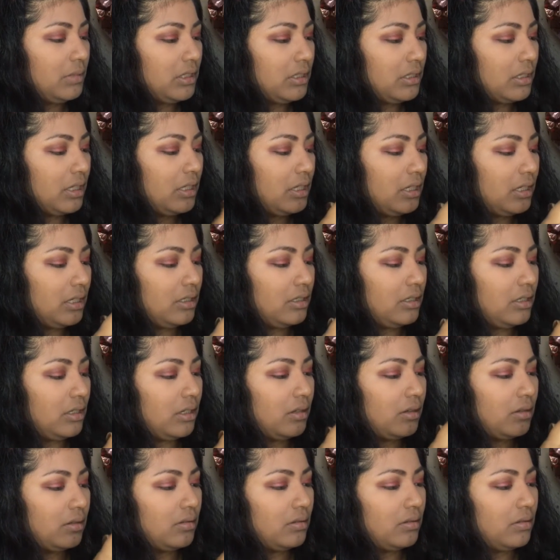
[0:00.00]
just gonna, you
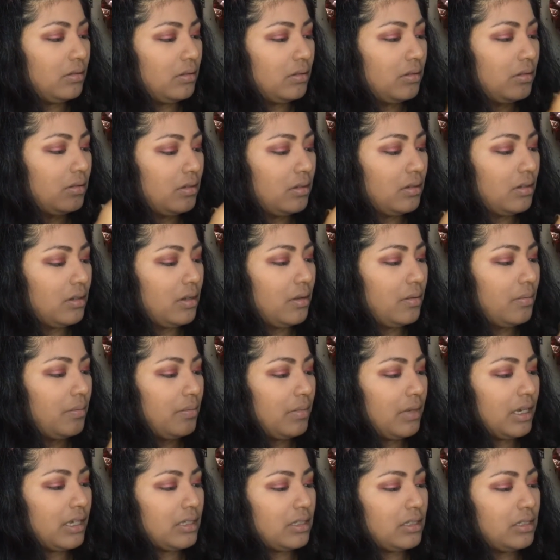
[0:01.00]
know,
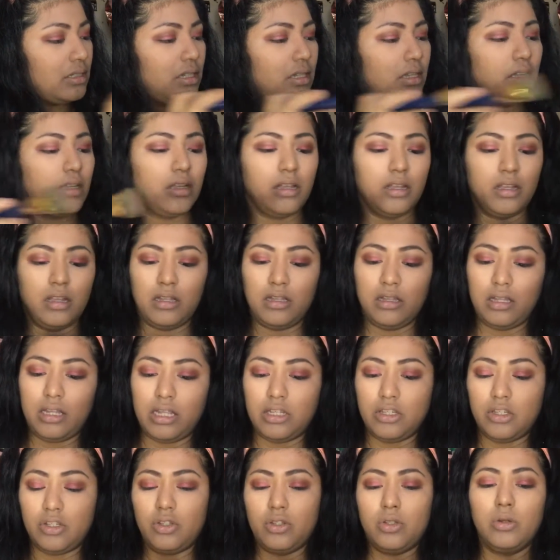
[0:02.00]
mix
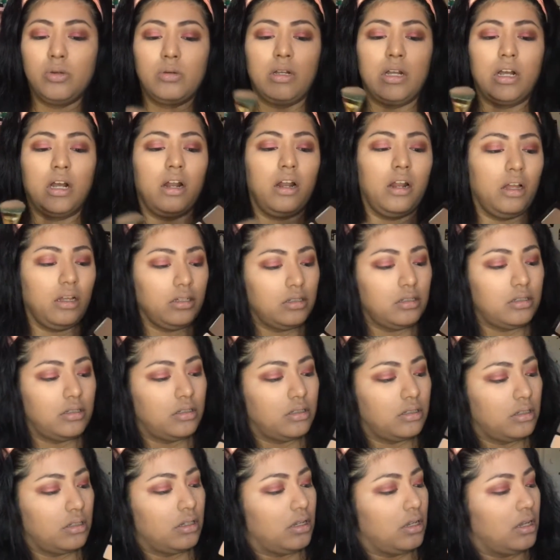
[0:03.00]
these two
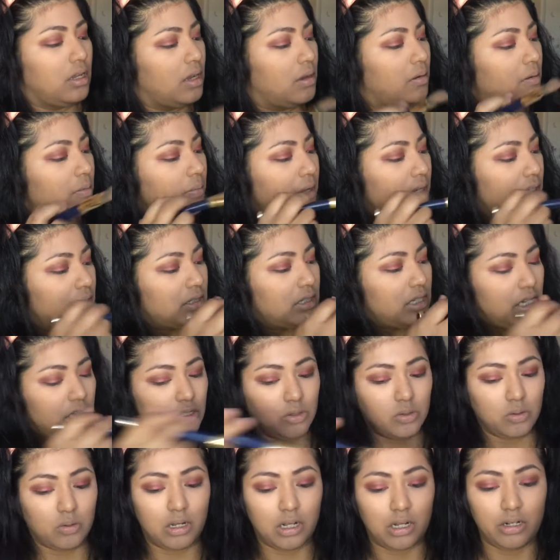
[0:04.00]
colors. I'll mix these
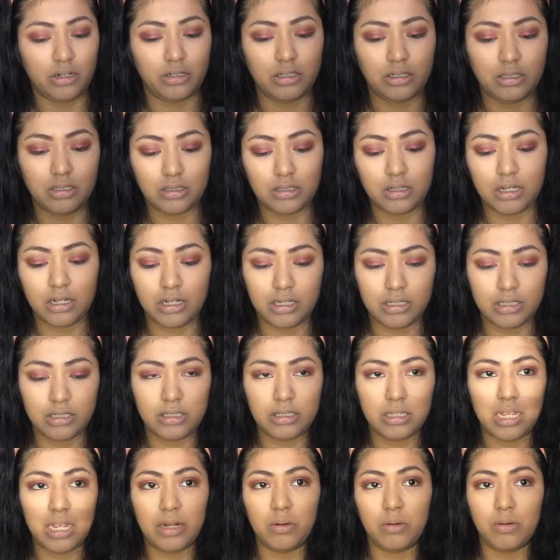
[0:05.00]
two colors because
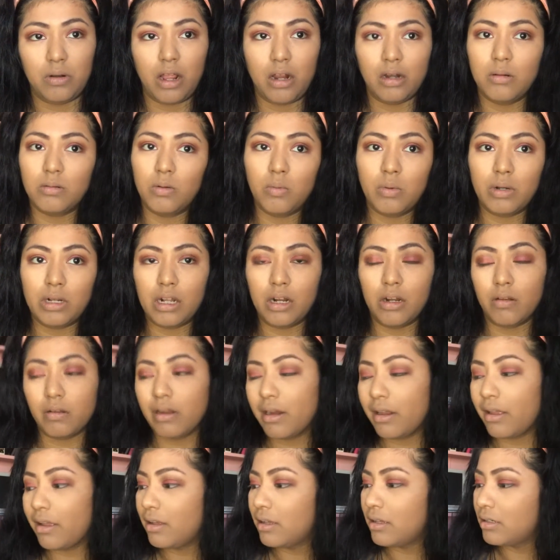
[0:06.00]
I do not know what color
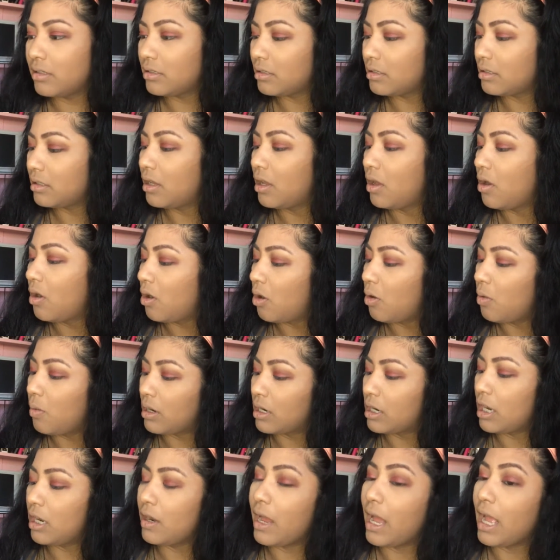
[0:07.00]
it is or
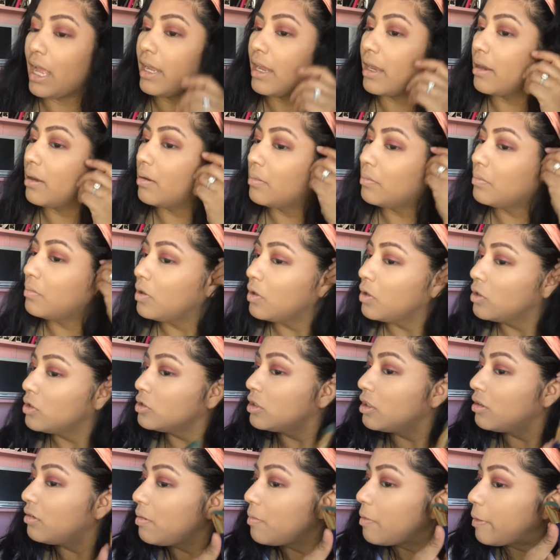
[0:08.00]
what color I am.
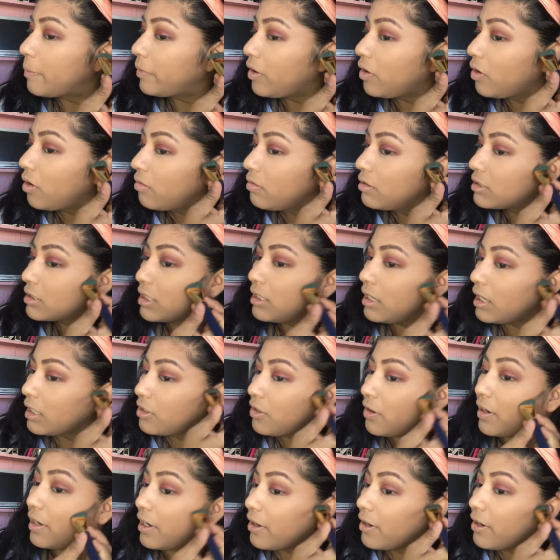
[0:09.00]
So remember, always connect
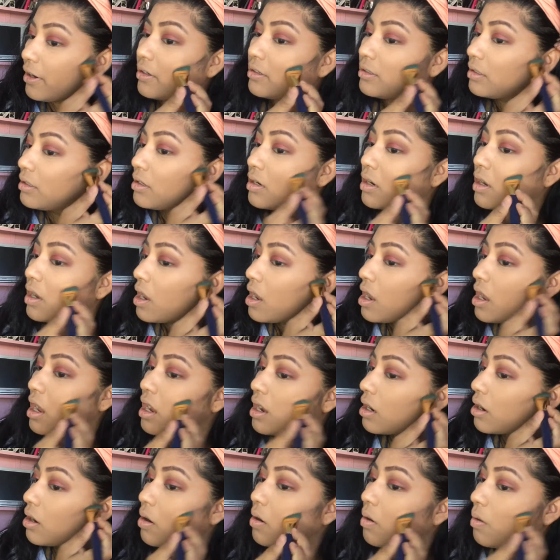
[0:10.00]
your ear
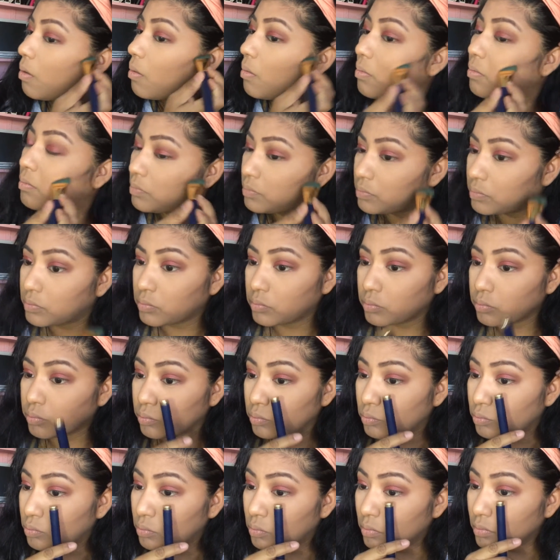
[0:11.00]
and go
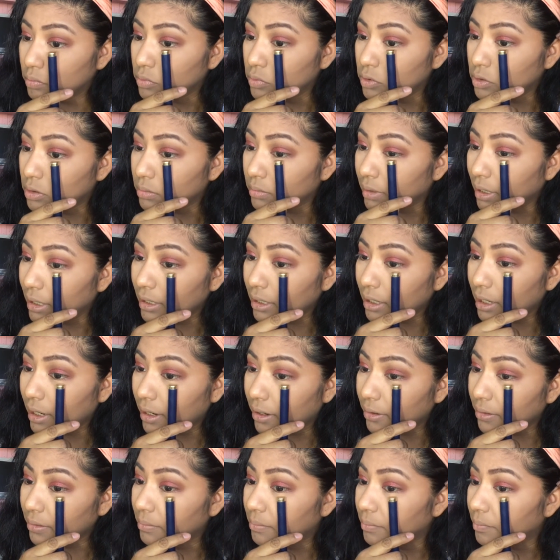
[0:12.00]
to right
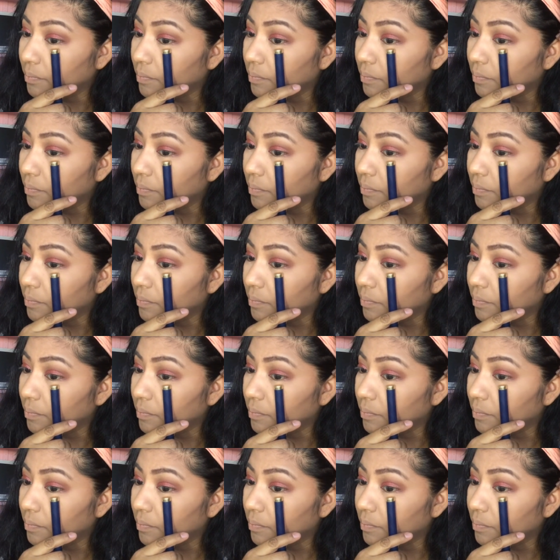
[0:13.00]
here